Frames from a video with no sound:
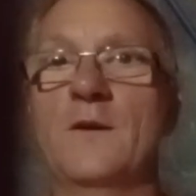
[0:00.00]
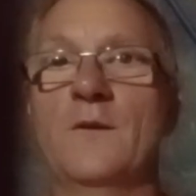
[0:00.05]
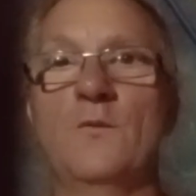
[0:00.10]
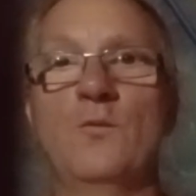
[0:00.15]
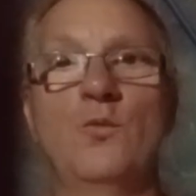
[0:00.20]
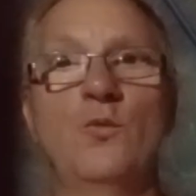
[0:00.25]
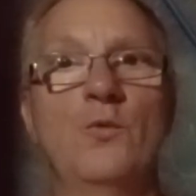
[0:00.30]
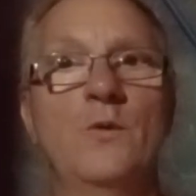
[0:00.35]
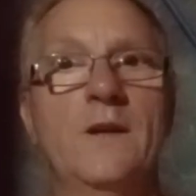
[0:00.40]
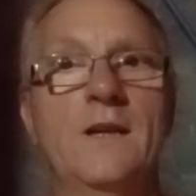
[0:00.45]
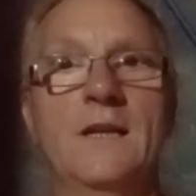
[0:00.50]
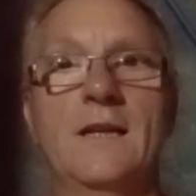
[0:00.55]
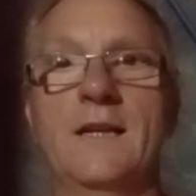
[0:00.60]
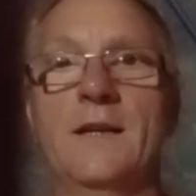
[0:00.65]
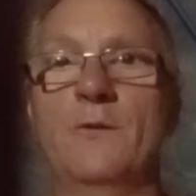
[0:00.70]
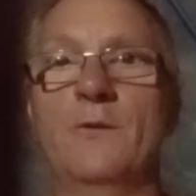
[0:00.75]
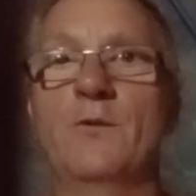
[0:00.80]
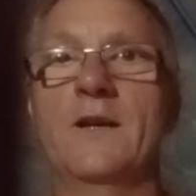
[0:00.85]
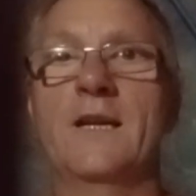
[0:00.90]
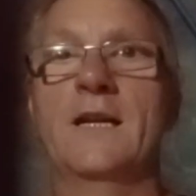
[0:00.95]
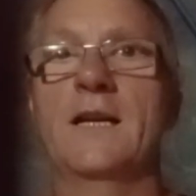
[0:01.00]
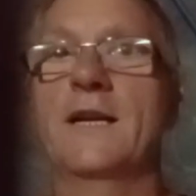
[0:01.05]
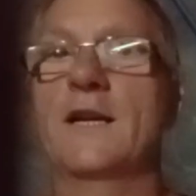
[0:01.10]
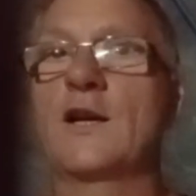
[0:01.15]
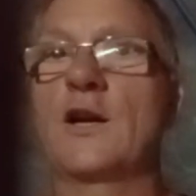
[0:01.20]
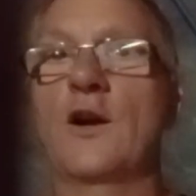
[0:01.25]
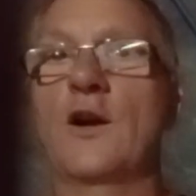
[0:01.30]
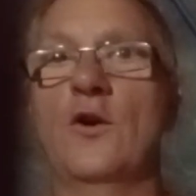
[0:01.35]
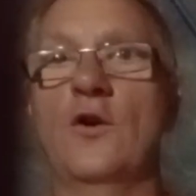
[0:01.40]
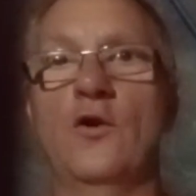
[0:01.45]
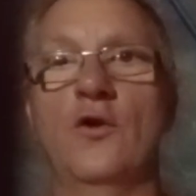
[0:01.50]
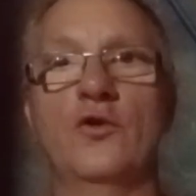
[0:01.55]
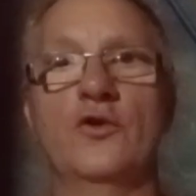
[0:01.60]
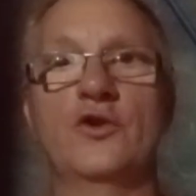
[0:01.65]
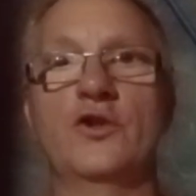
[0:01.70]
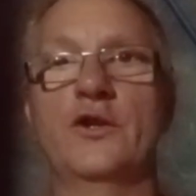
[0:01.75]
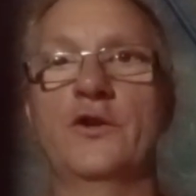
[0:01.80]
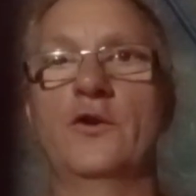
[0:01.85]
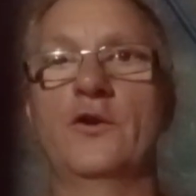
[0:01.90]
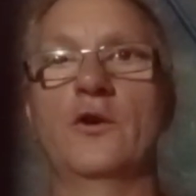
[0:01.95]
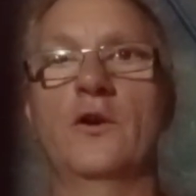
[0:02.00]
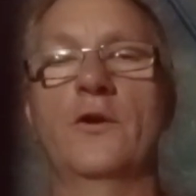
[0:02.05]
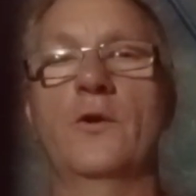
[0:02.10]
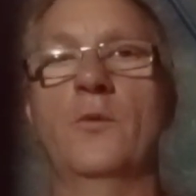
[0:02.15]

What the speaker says: really, really close, you know,